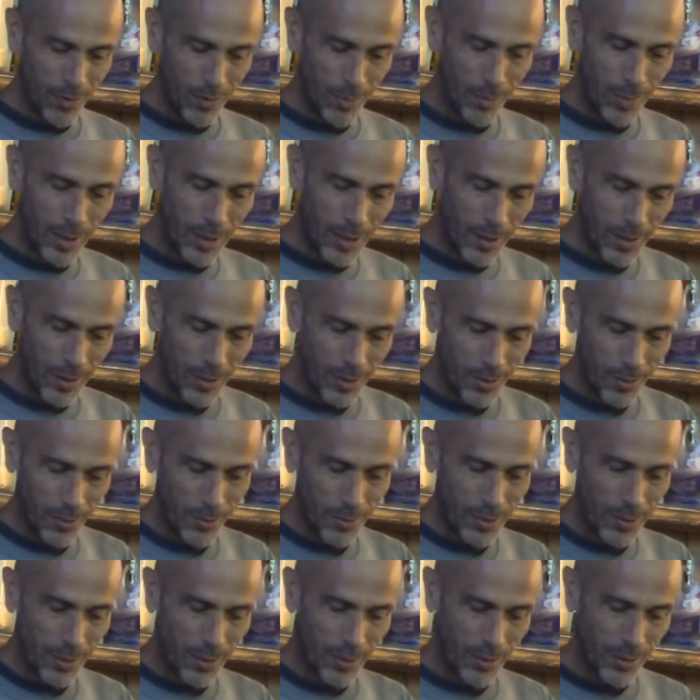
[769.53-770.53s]
better
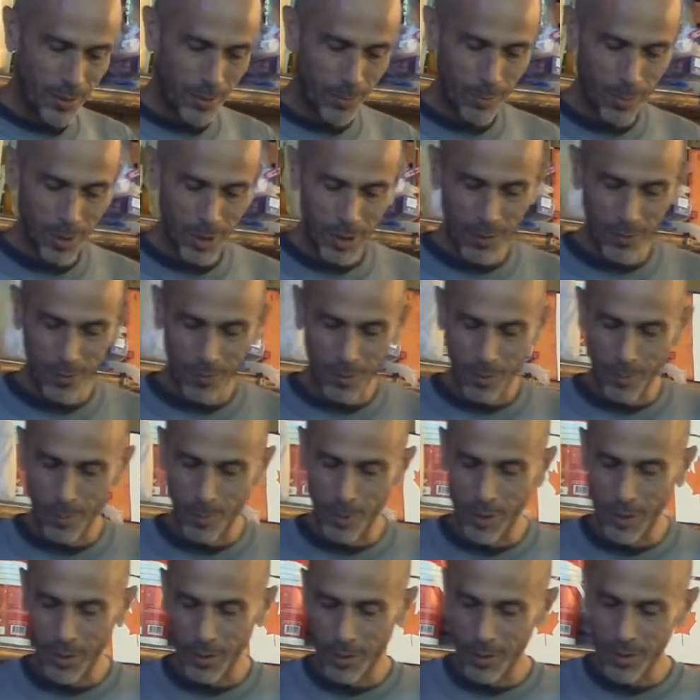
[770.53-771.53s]
with a bit of the
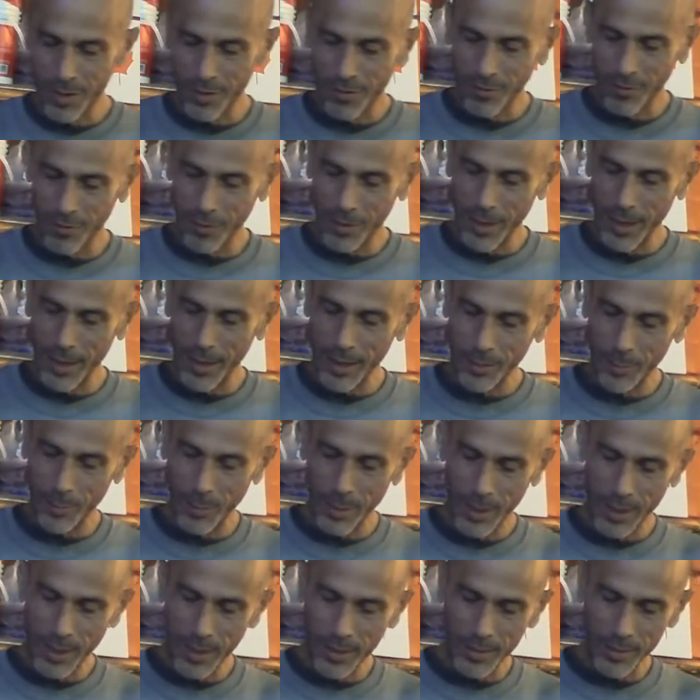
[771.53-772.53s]
butter in the frying
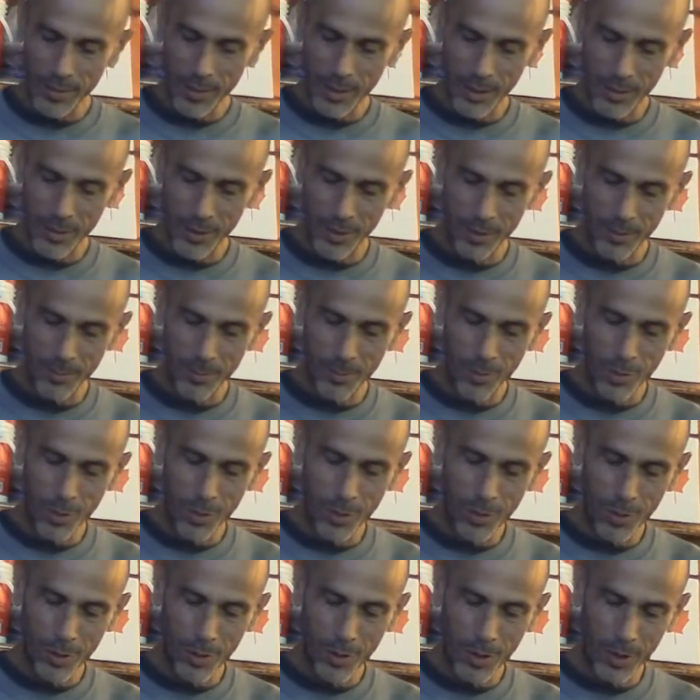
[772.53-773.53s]
pan touching
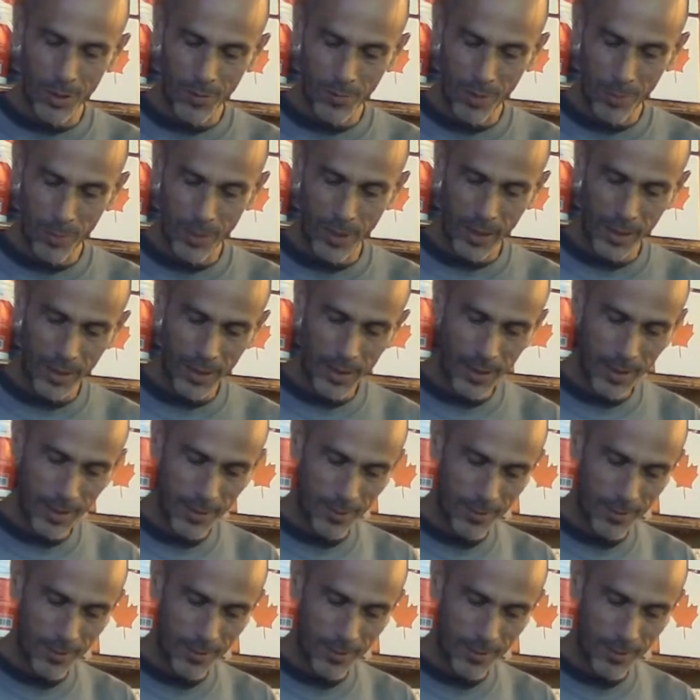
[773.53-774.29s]
more of the pancake.